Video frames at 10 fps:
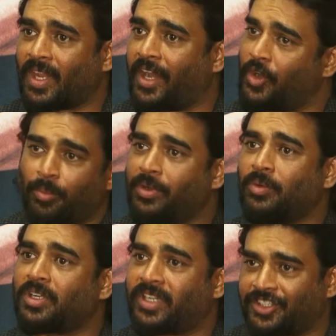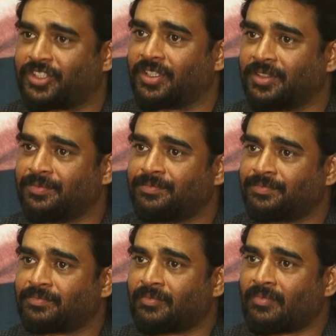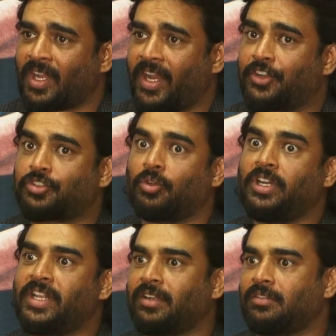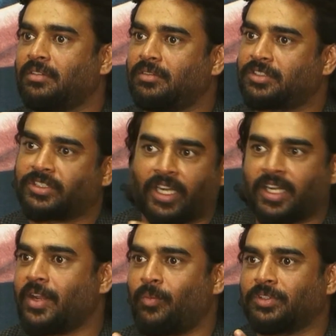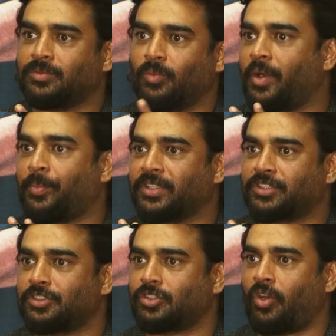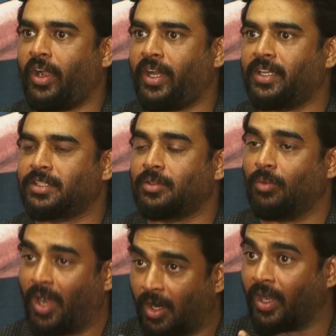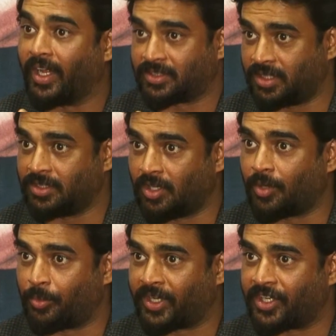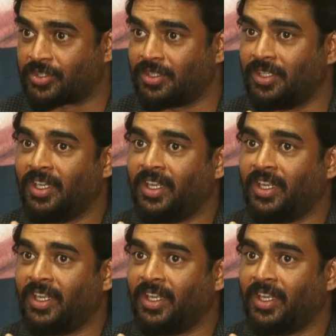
and nobody would touch it. It's only that suddenly one person saw it and they said, wow, actually it's got potential.